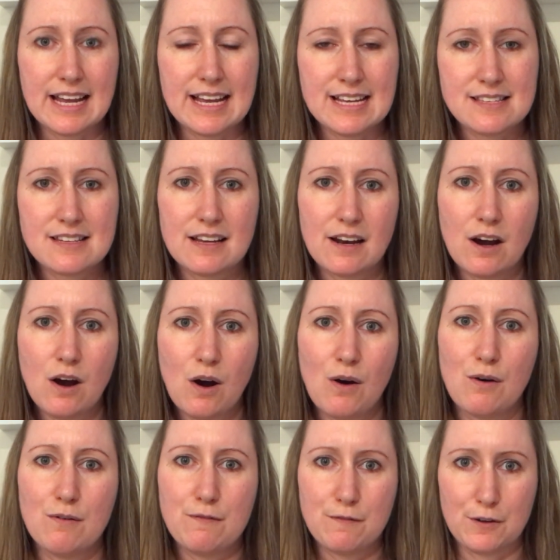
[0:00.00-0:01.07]
it a
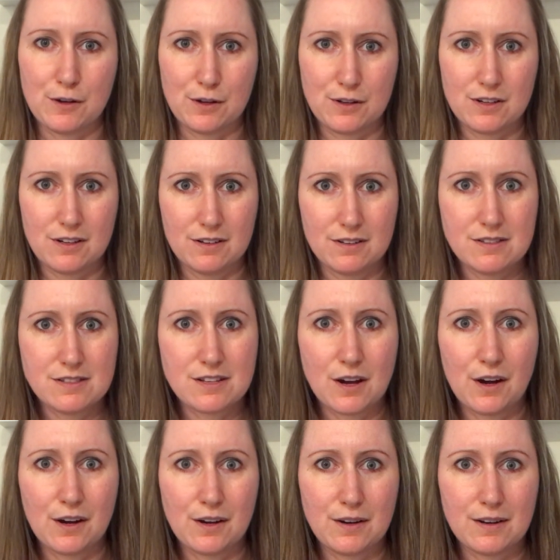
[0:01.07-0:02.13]
whole food?
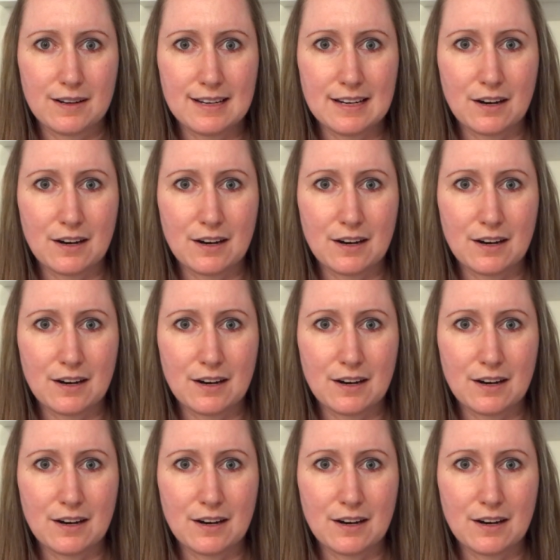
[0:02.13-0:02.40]
So,